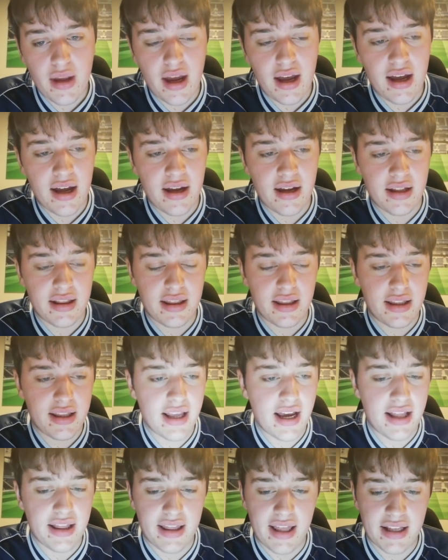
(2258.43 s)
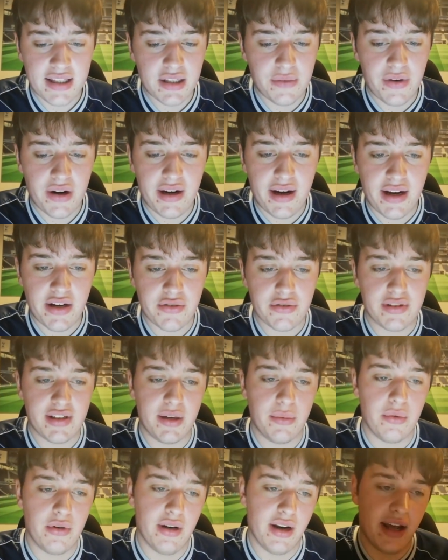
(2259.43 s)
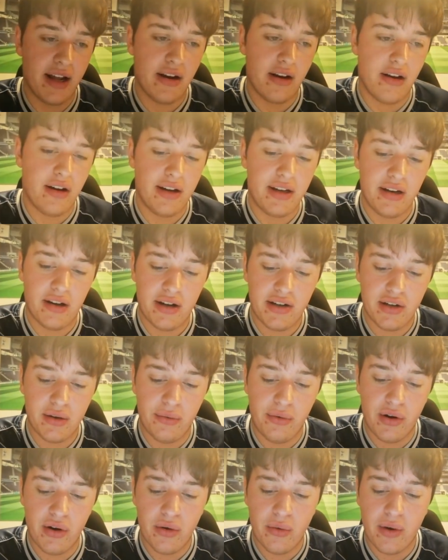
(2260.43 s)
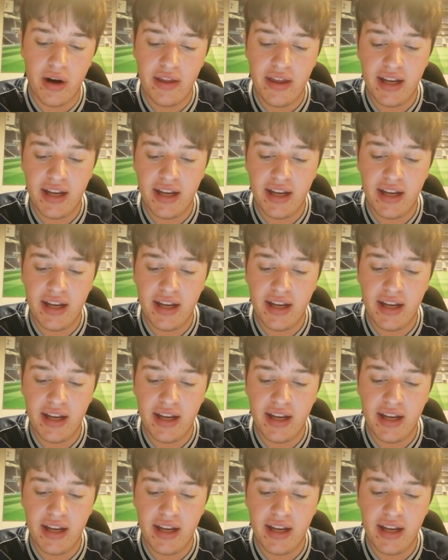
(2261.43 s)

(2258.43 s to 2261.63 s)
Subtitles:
That's a very interesting one, and I don't know.